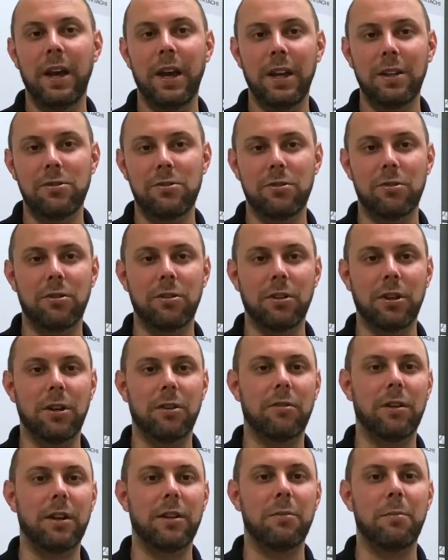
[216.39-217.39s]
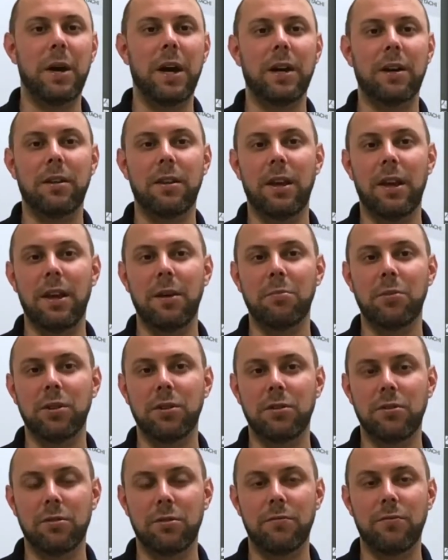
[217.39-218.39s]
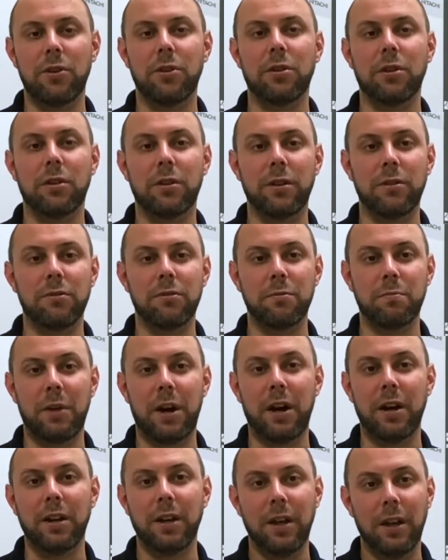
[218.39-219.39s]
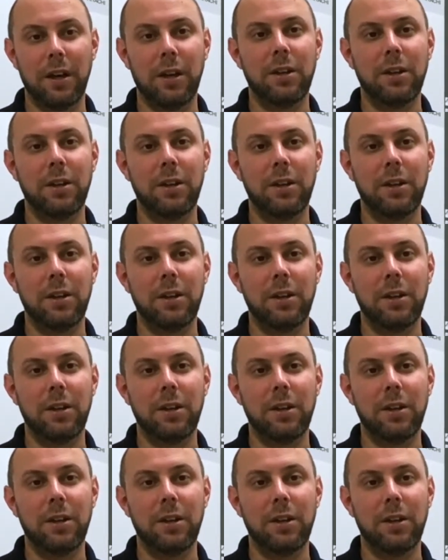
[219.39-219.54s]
and circulate around the back of the ambulance, or if you're in a closed spot,